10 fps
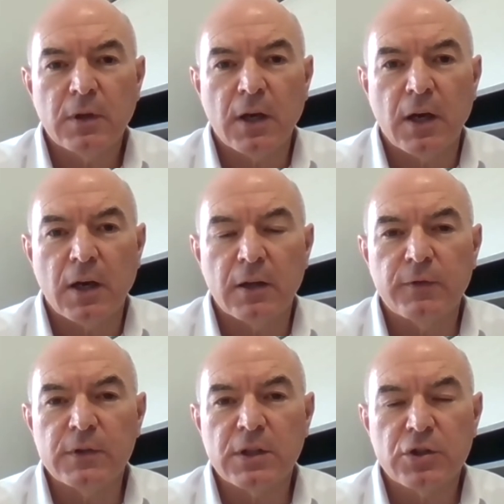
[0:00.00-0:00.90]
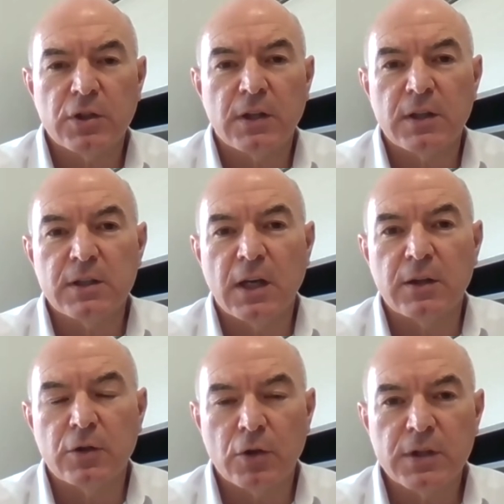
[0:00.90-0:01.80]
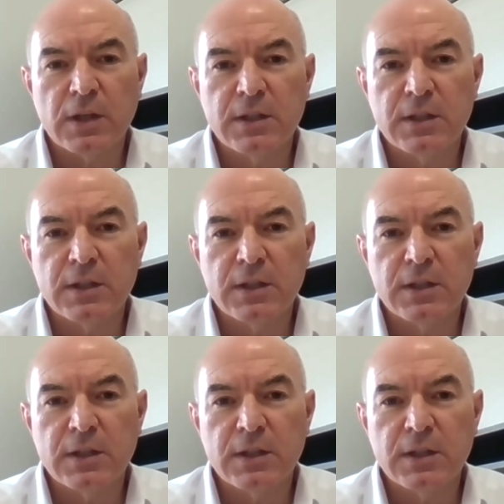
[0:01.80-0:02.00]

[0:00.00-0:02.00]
the physician and the nursing